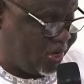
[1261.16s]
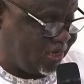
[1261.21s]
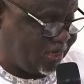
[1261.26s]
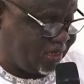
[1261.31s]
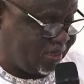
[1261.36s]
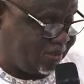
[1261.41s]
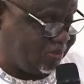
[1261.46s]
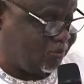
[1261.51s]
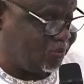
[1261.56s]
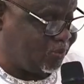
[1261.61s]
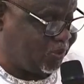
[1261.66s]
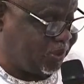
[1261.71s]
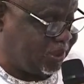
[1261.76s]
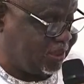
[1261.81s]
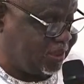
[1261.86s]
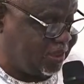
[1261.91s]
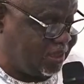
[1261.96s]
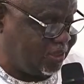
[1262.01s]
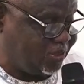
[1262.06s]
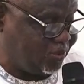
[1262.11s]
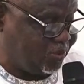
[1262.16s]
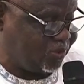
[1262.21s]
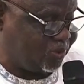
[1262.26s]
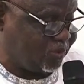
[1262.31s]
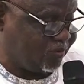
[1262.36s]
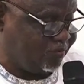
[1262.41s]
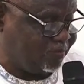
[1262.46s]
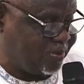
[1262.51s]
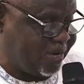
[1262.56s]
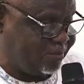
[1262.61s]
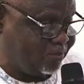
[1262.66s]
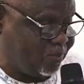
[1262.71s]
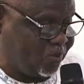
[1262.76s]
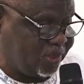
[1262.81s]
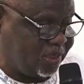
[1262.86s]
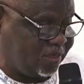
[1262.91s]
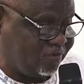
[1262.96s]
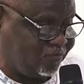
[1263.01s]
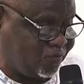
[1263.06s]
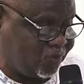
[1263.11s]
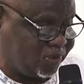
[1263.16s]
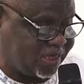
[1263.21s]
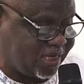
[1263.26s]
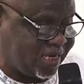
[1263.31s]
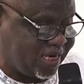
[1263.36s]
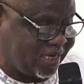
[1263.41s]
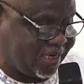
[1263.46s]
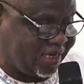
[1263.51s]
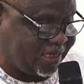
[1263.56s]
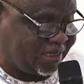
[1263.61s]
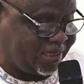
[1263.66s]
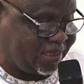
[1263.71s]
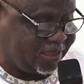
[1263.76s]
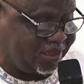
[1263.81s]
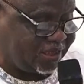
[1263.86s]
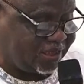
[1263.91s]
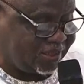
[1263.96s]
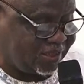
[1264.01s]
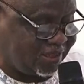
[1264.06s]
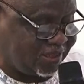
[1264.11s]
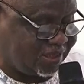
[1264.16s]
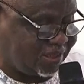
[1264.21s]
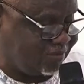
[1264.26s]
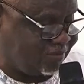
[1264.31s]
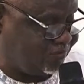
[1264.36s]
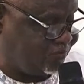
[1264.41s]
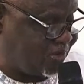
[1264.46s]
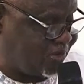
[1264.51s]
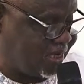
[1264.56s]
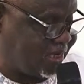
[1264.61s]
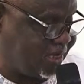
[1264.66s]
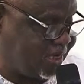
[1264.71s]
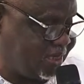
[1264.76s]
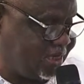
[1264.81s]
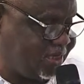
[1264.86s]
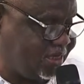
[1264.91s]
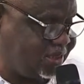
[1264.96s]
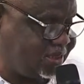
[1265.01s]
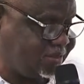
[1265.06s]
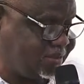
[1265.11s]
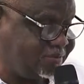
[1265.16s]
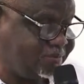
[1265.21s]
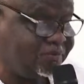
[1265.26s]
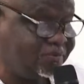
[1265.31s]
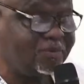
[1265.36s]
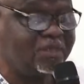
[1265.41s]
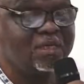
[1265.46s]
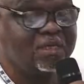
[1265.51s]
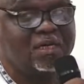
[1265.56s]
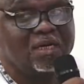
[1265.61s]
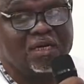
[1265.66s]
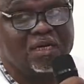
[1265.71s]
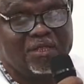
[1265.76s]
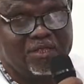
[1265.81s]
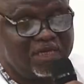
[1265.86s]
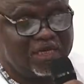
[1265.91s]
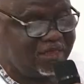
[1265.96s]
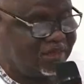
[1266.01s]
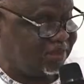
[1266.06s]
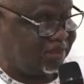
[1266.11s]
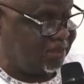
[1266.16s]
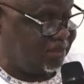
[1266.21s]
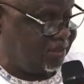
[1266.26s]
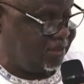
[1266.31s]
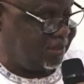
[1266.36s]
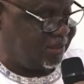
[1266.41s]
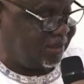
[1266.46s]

one, which is the use of bimodal voter accreditation system for accreditation. These